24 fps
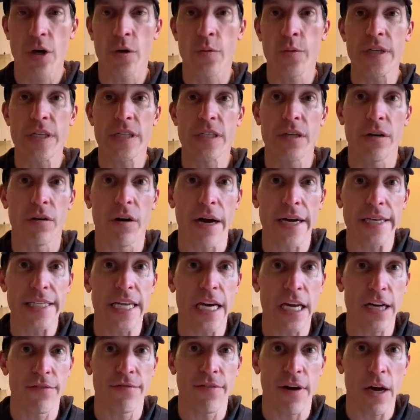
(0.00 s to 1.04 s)
we still
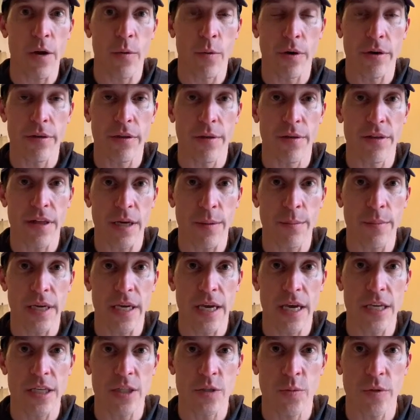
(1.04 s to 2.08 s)
identify where the thing
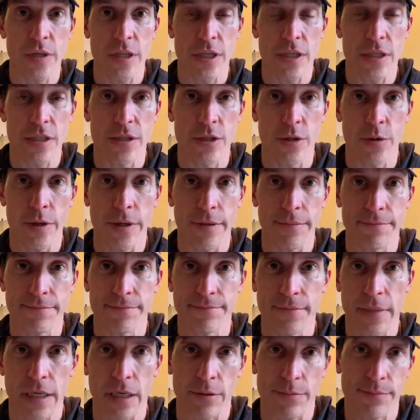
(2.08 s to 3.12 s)
begins. We just do it,
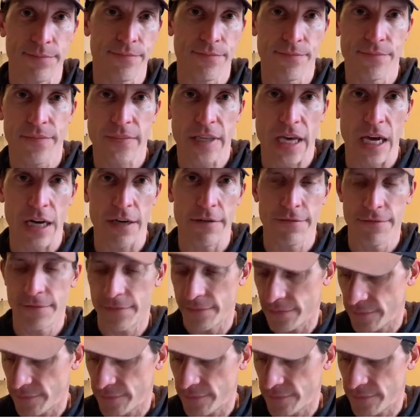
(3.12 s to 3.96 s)
well, kind of